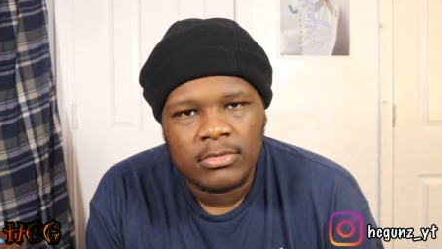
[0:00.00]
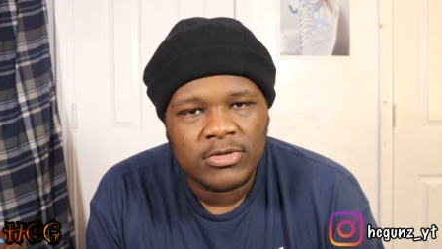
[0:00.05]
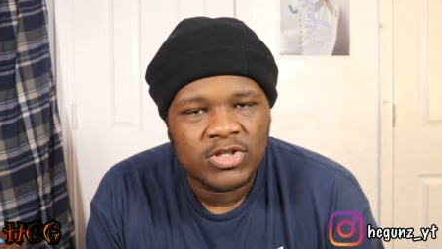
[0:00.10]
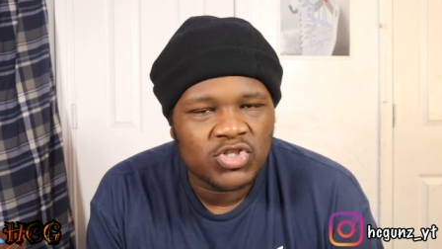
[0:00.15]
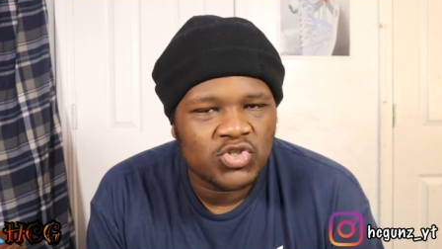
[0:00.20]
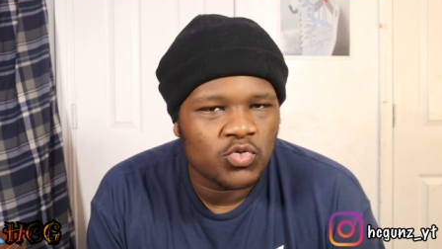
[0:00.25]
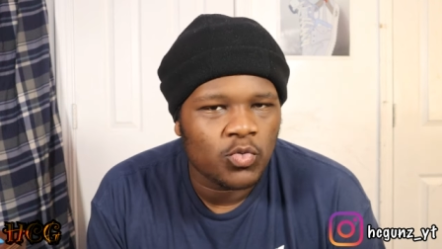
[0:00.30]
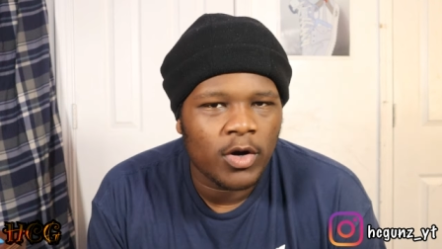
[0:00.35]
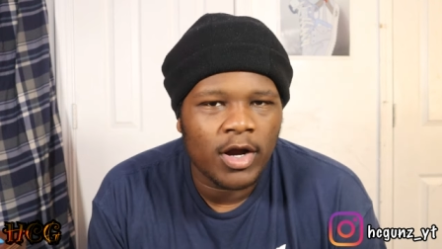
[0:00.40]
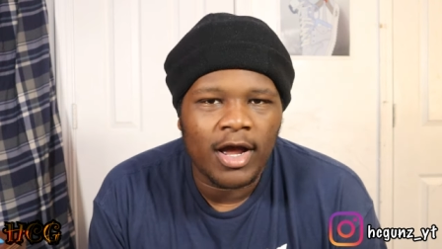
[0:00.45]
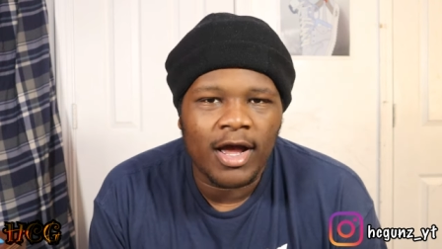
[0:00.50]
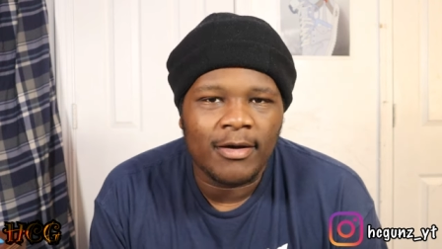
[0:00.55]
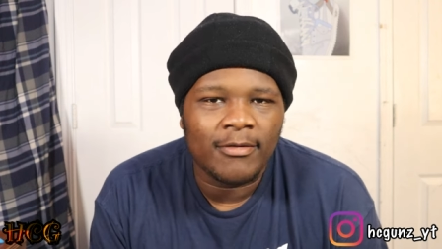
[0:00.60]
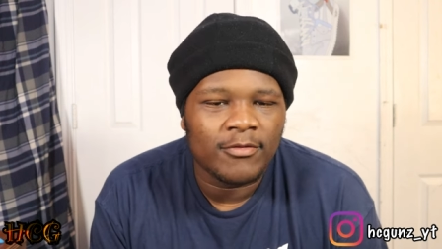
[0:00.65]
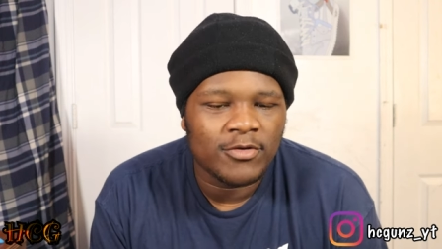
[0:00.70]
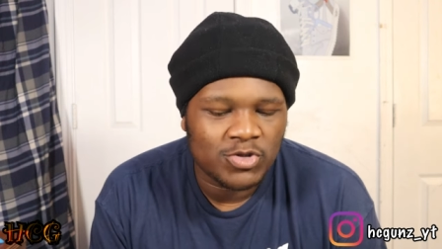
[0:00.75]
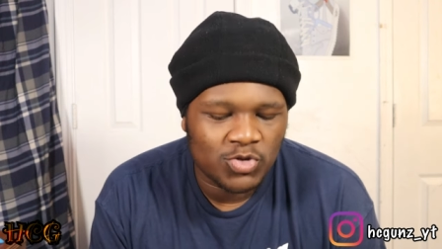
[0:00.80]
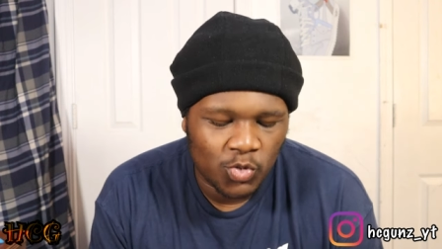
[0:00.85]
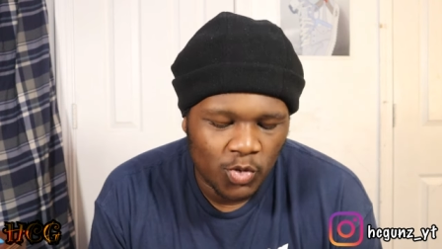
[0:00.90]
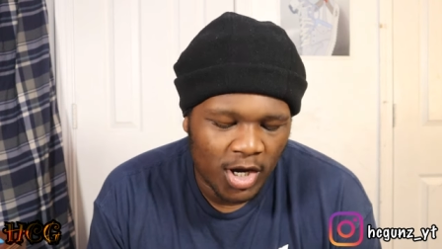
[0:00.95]
Swear
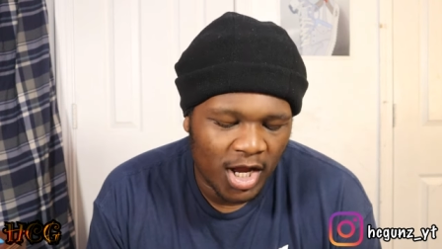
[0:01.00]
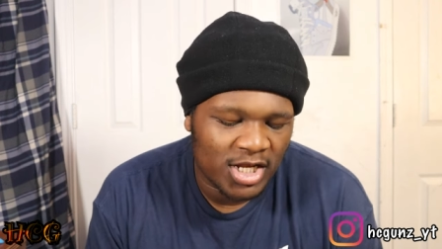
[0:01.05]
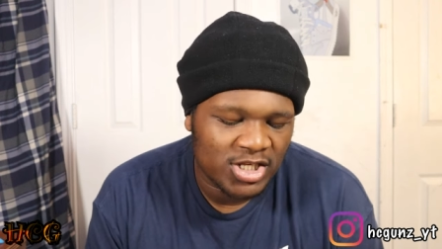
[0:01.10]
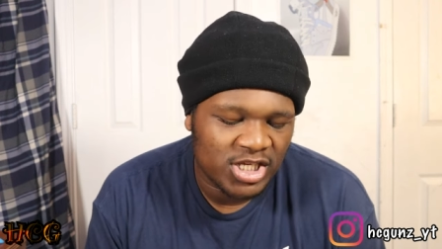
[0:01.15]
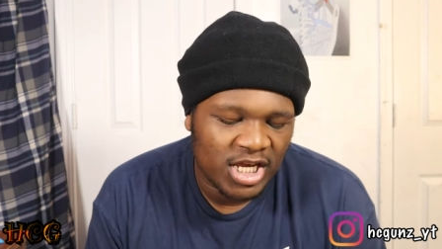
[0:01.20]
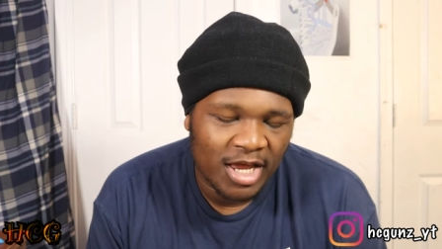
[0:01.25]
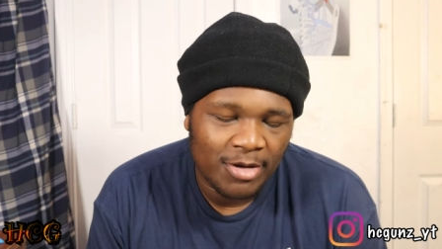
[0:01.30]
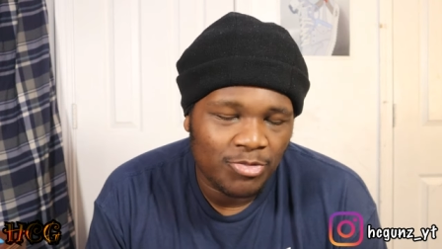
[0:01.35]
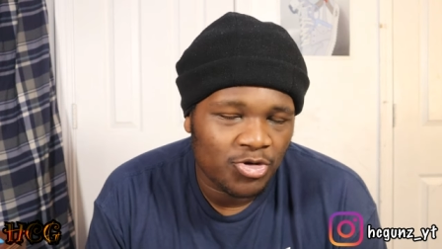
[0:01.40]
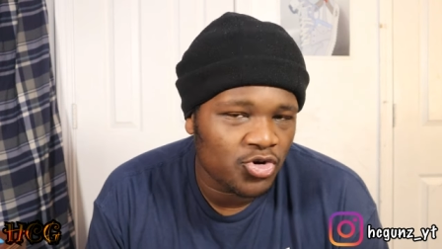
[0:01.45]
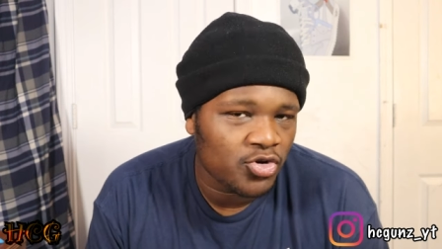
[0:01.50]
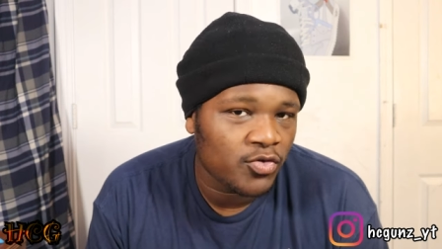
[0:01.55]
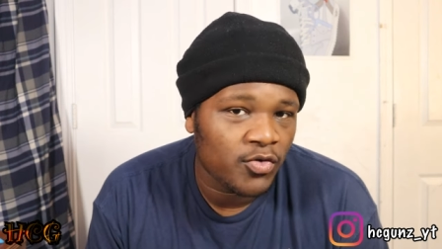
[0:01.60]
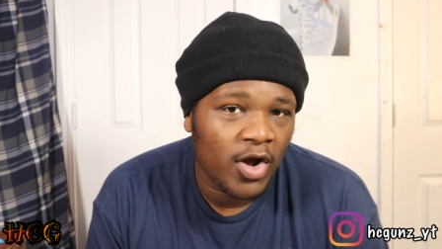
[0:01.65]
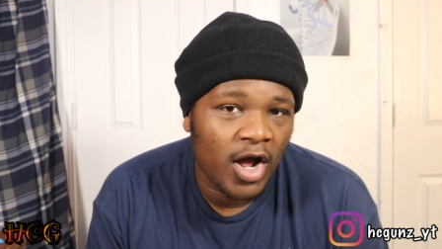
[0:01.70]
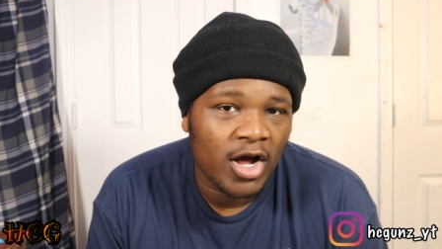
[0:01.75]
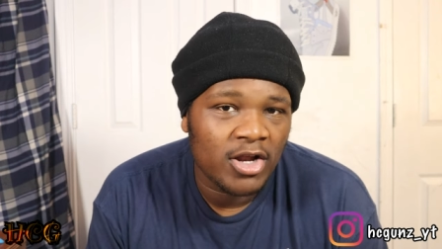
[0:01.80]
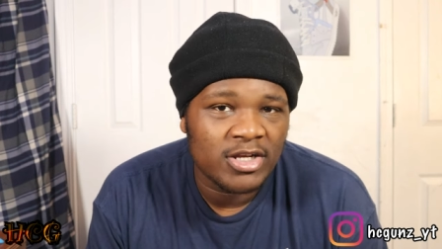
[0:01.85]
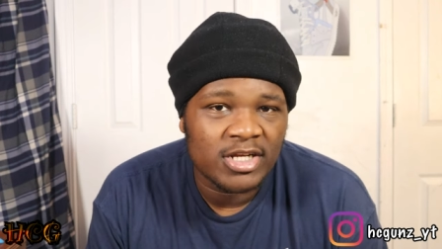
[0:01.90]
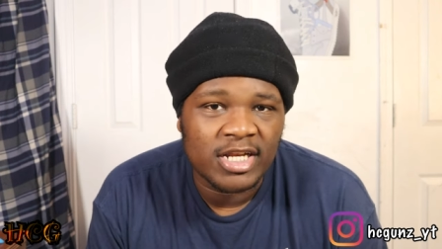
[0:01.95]
I swear I chambered
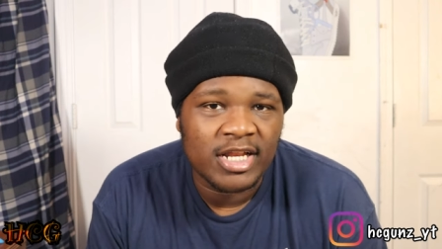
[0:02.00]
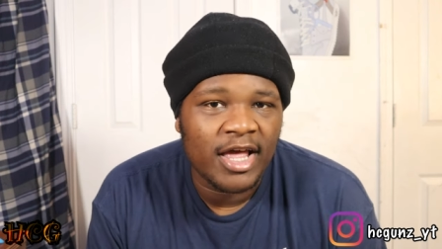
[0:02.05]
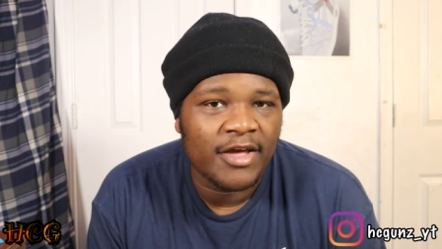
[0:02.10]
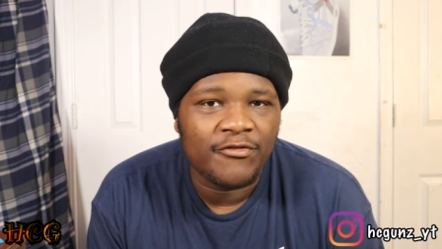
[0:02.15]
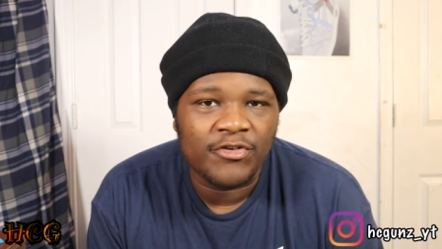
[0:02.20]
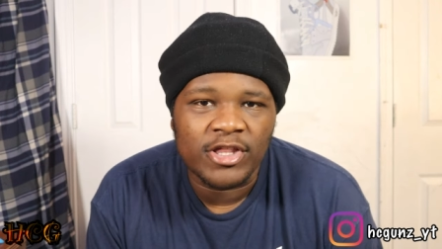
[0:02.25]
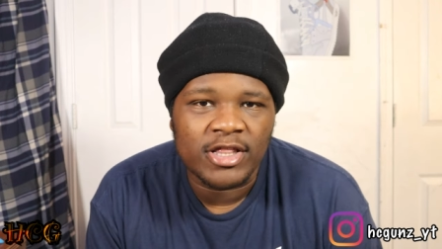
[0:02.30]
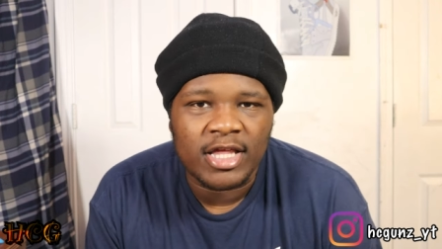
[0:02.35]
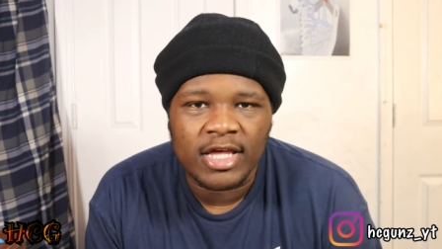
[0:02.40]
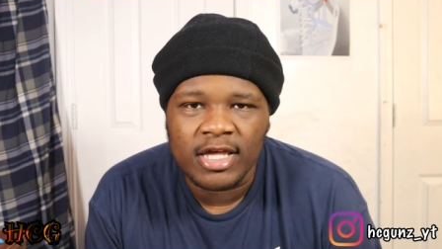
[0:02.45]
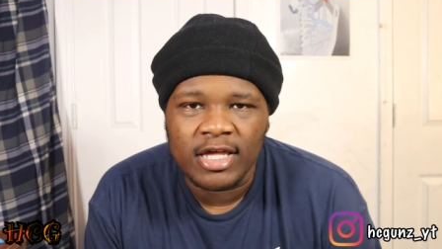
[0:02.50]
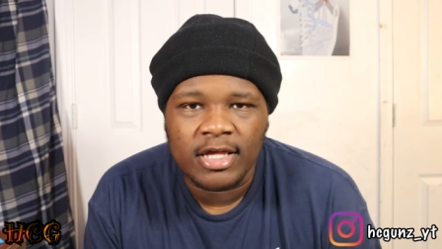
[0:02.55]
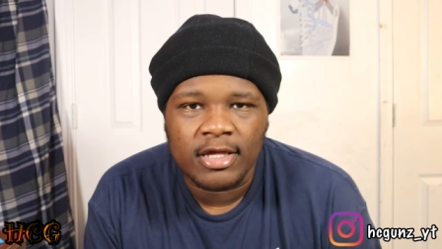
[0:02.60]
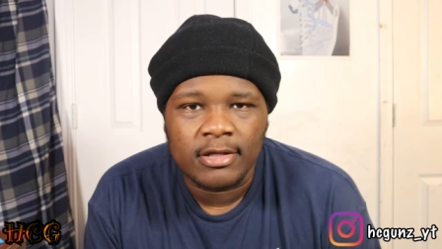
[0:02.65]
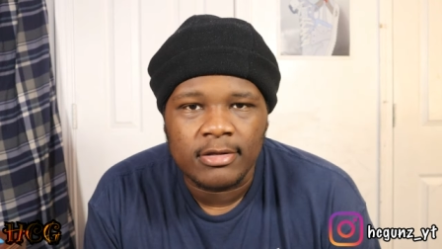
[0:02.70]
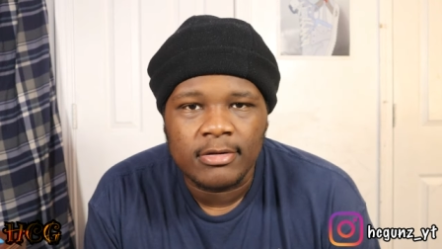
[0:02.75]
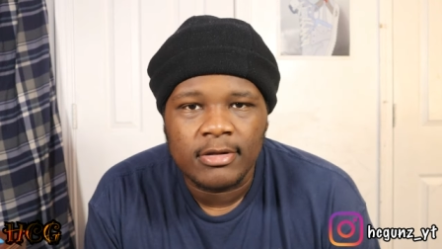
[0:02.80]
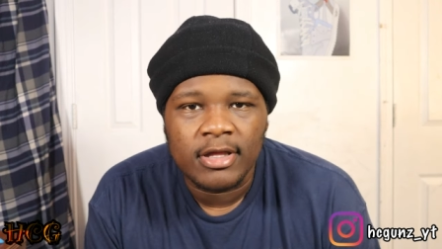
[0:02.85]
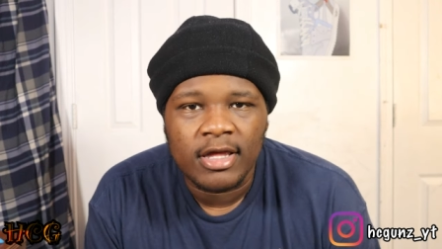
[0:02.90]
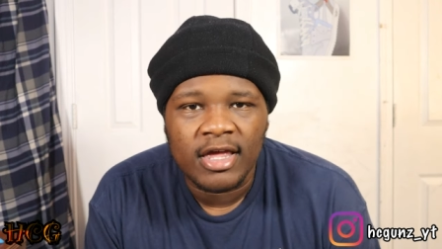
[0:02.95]
around and everything
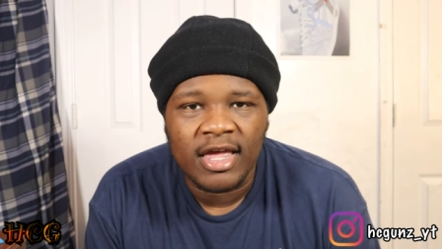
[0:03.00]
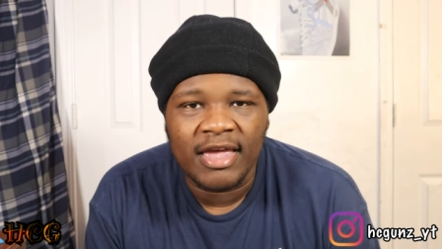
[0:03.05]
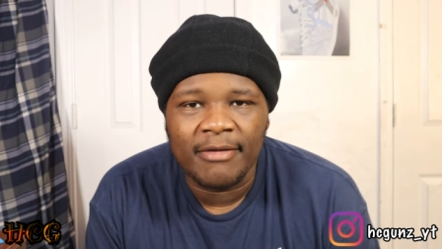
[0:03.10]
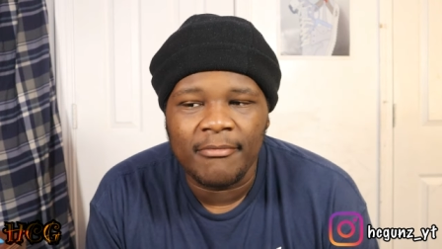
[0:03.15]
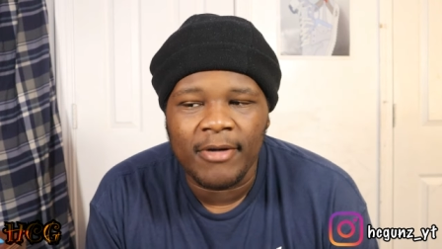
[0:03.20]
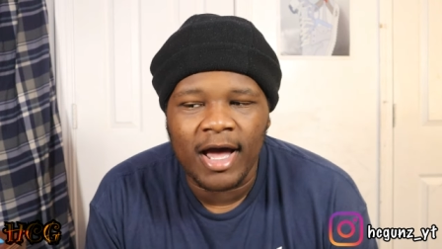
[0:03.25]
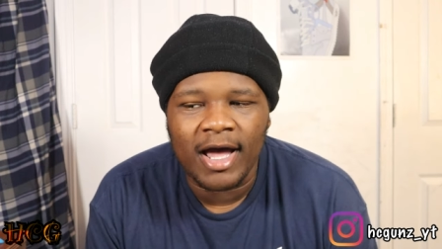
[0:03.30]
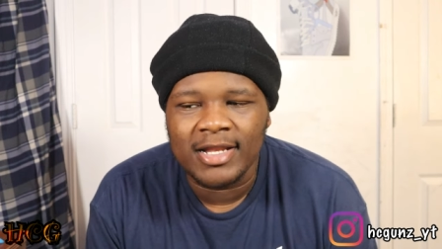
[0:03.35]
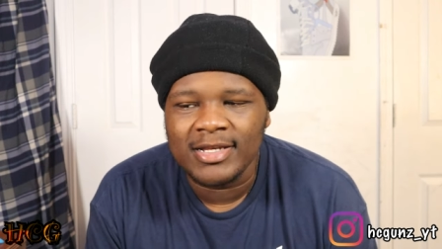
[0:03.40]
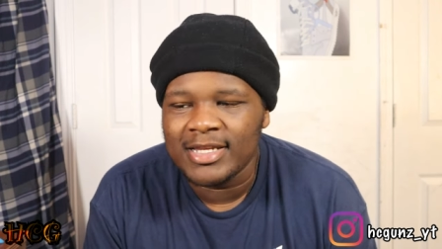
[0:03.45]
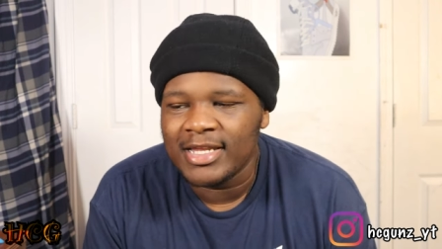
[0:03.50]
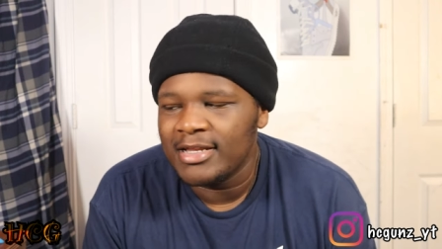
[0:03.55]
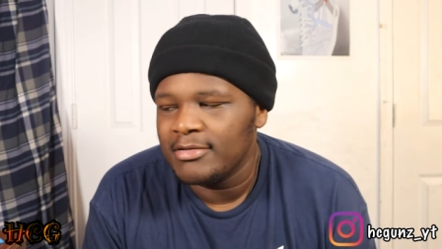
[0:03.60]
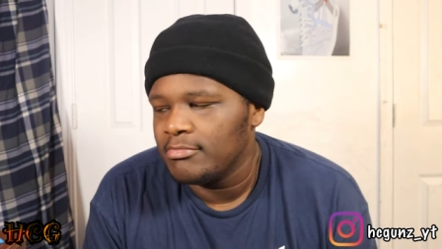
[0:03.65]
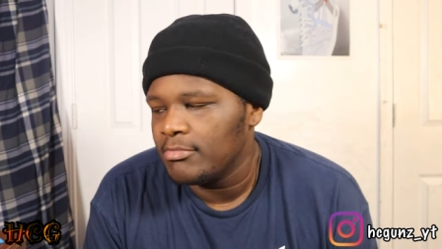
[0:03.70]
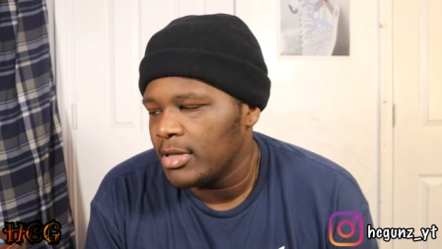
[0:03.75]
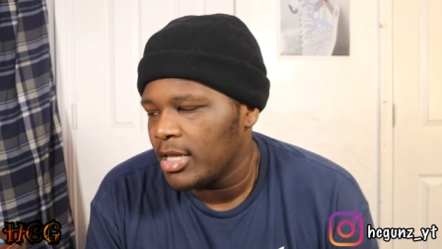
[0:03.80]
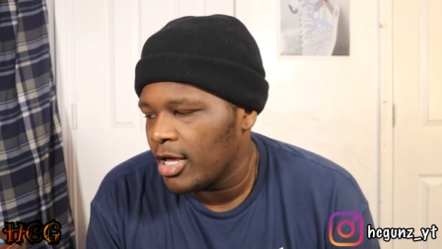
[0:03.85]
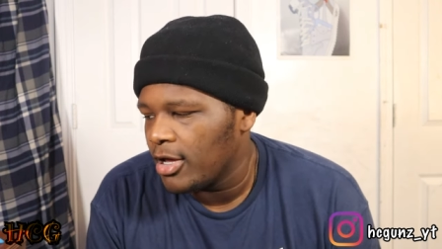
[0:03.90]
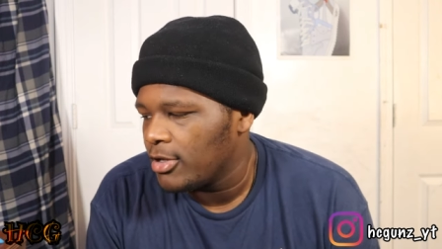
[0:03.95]
and mine
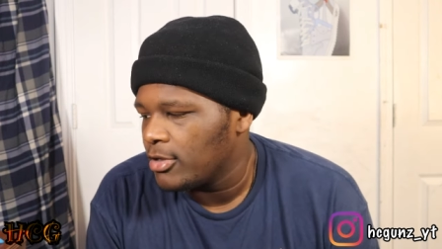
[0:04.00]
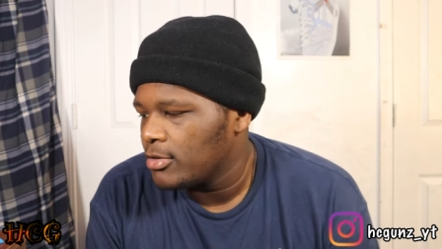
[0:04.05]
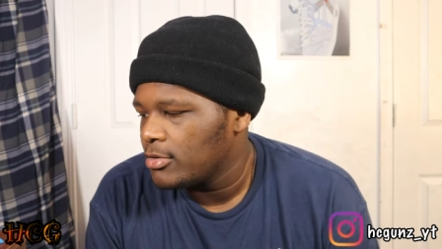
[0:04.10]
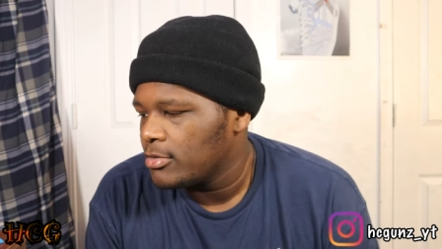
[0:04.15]
didn't blow.